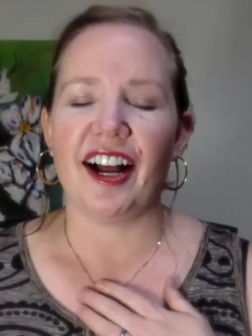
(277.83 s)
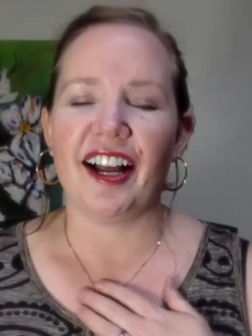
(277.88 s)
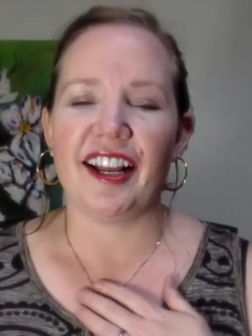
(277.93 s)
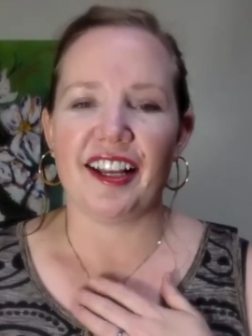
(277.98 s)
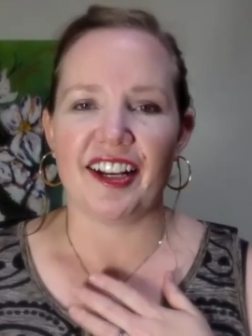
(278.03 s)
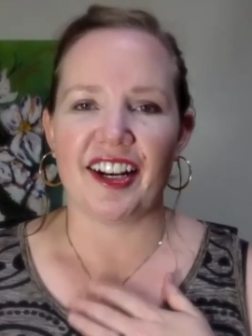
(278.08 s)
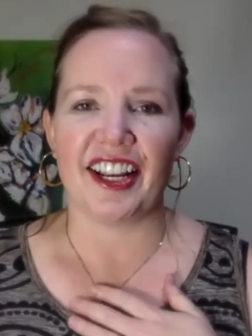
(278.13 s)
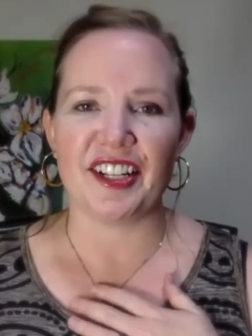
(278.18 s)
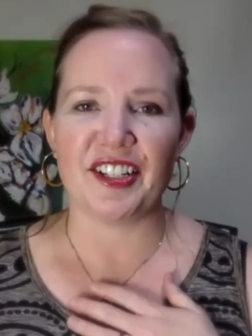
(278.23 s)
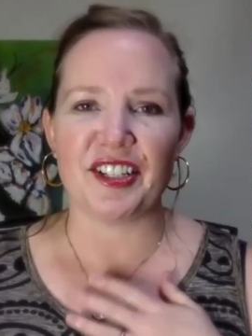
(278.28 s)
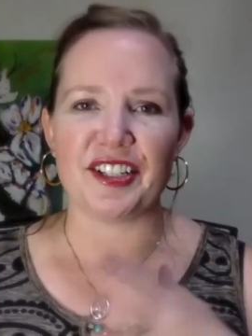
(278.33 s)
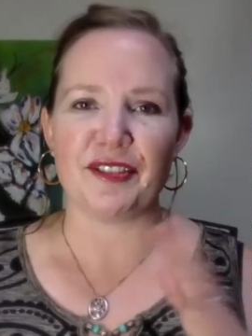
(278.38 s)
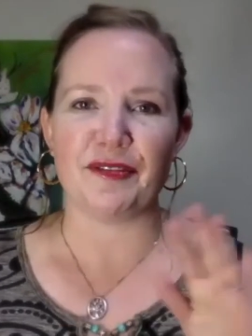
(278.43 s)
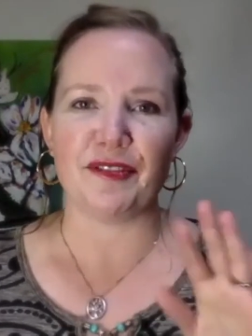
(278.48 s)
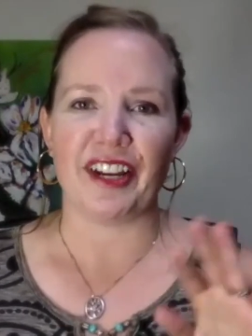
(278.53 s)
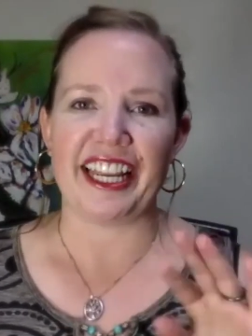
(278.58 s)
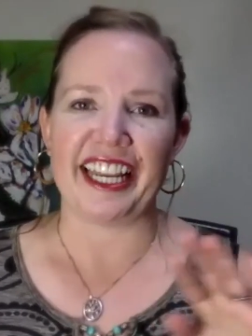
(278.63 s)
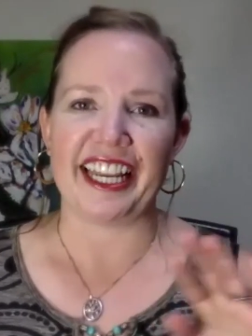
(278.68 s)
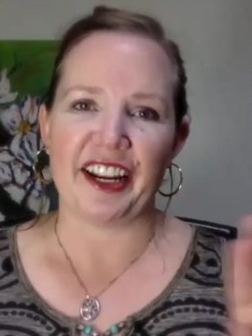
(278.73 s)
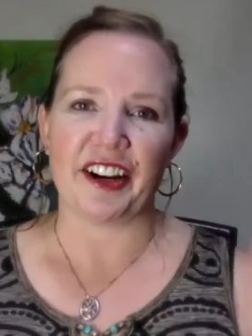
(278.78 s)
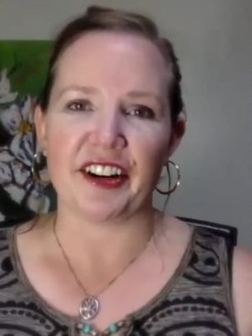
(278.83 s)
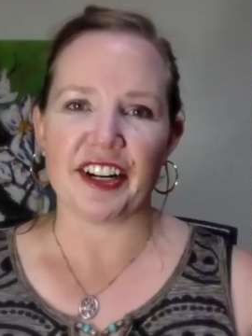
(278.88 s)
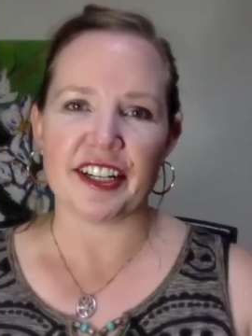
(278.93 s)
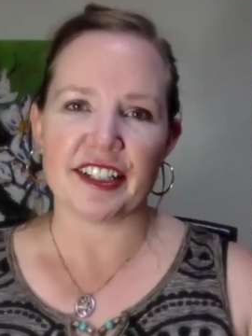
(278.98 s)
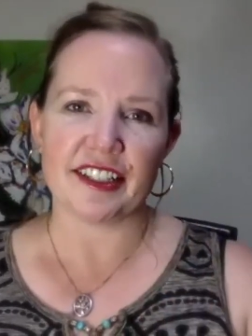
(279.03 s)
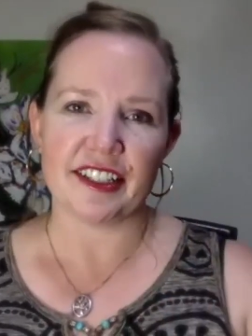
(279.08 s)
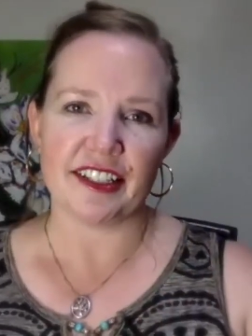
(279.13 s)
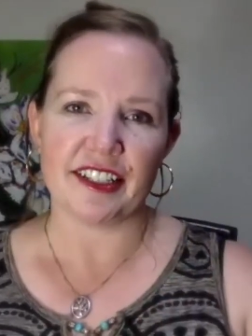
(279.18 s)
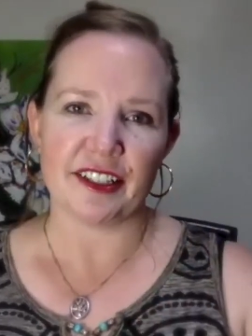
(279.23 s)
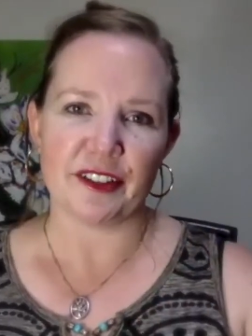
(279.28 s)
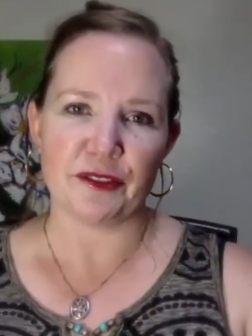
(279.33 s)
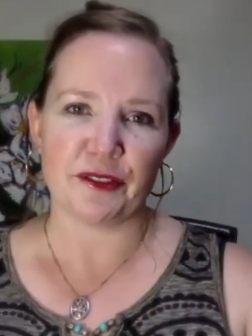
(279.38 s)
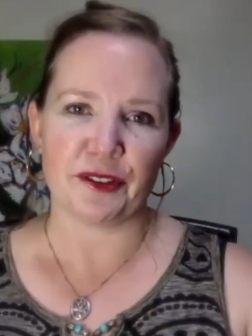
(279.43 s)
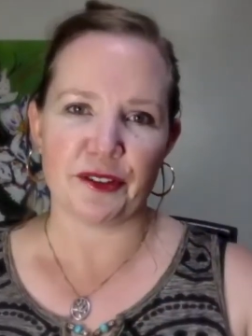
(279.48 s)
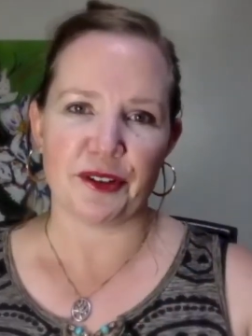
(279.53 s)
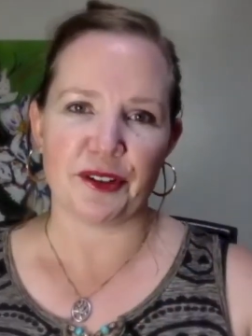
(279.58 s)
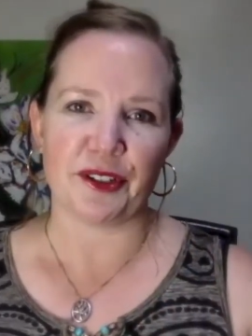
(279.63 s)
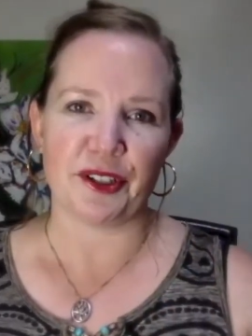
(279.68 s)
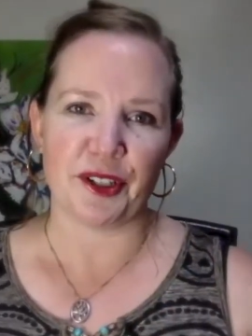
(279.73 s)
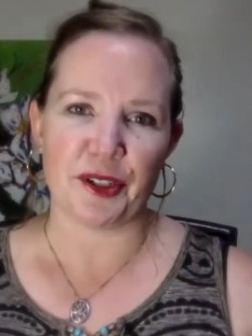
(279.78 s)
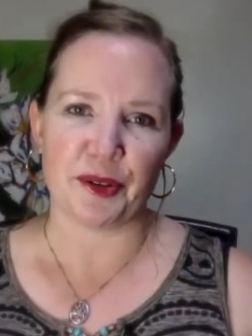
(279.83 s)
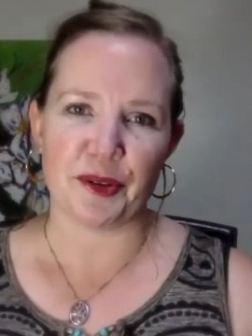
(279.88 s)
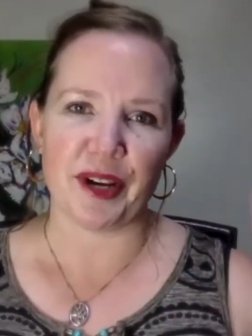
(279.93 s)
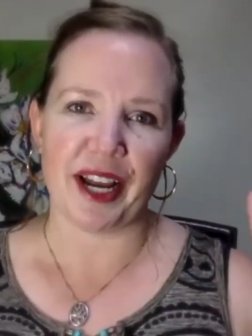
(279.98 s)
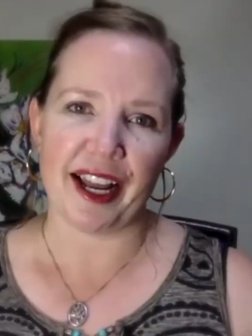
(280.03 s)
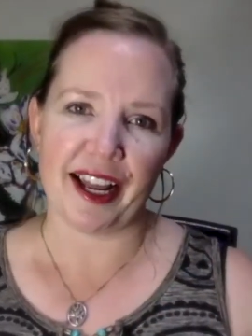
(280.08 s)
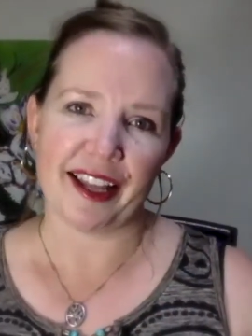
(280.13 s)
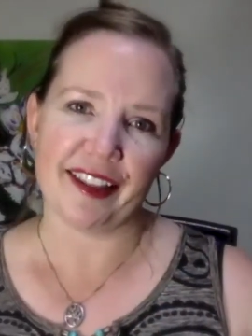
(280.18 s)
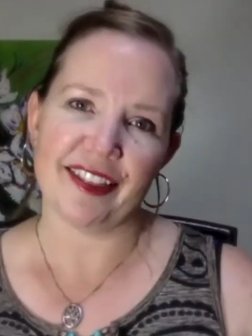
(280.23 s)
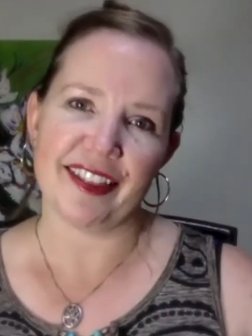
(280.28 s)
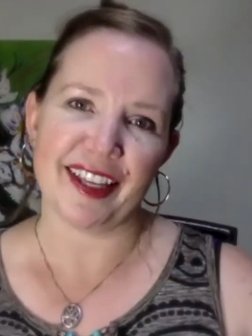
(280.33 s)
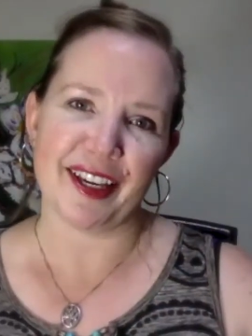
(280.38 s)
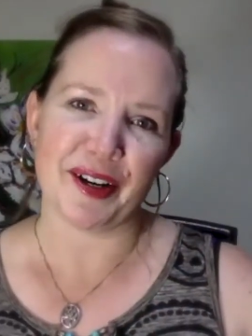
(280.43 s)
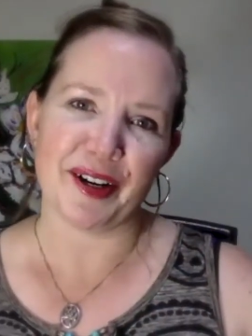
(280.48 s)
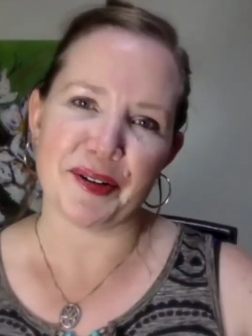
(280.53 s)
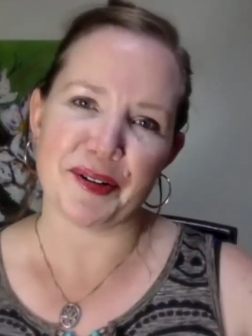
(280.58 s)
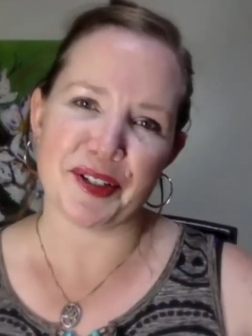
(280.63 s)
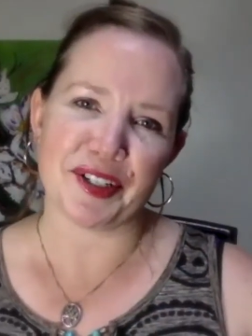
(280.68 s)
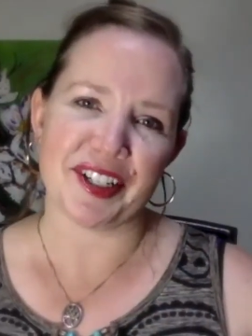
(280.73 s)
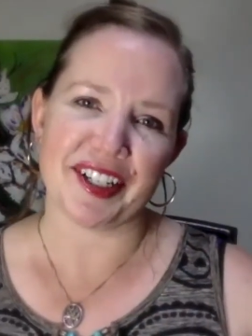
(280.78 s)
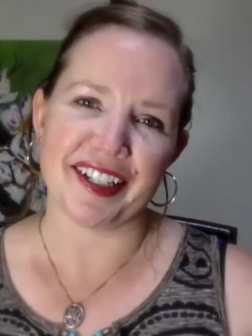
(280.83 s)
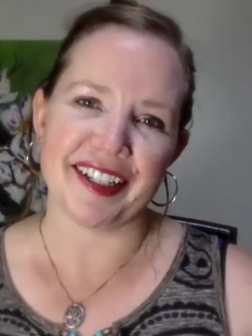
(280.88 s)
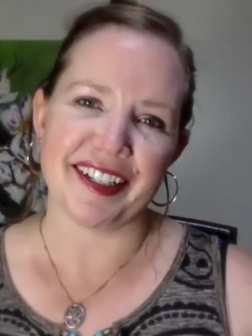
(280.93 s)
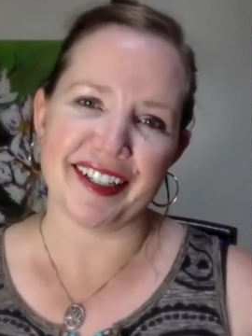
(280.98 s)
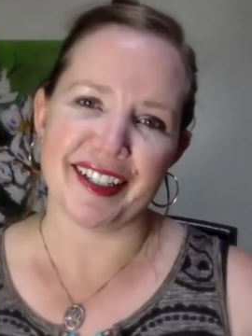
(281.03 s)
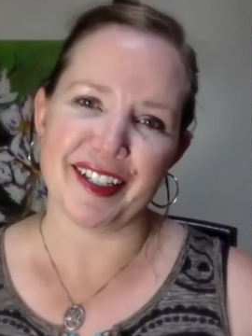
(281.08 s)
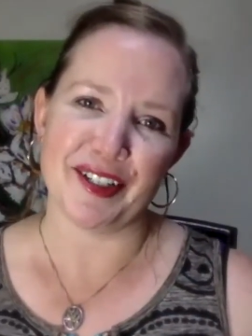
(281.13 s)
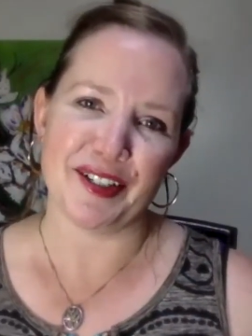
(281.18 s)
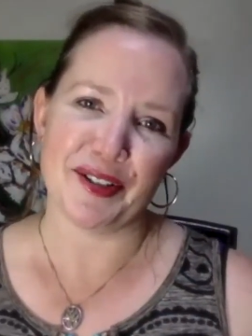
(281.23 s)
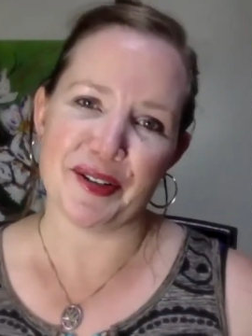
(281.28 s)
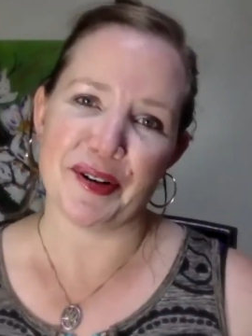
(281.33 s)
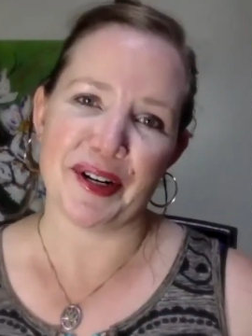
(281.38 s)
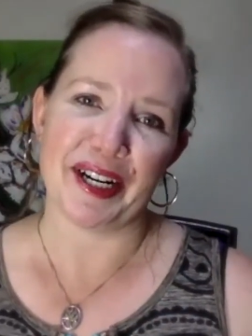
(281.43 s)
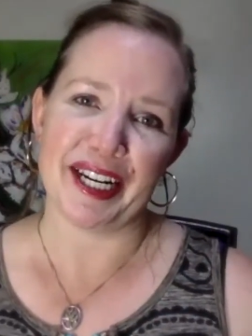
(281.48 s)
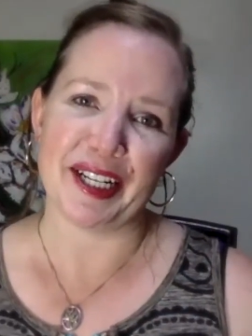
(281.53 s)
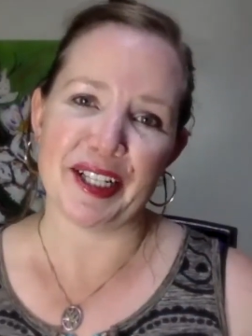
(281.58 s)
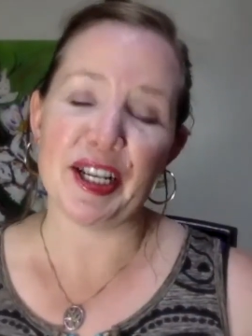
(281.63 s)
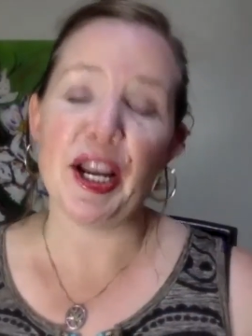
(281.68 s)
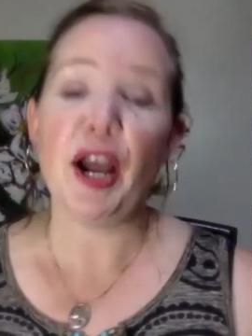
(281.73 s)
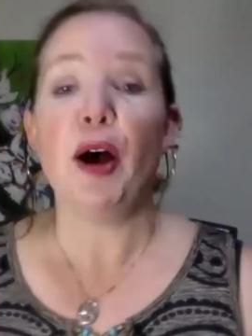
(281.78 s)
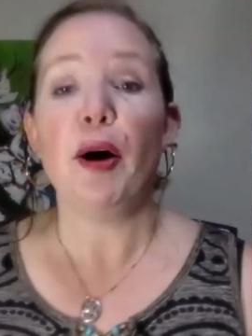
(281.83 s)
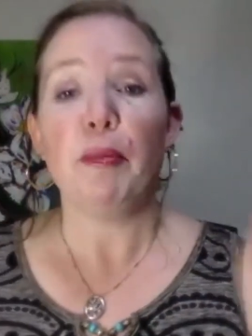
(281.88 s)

uh, can I just vicariously live through you at the ocean and enjoy it?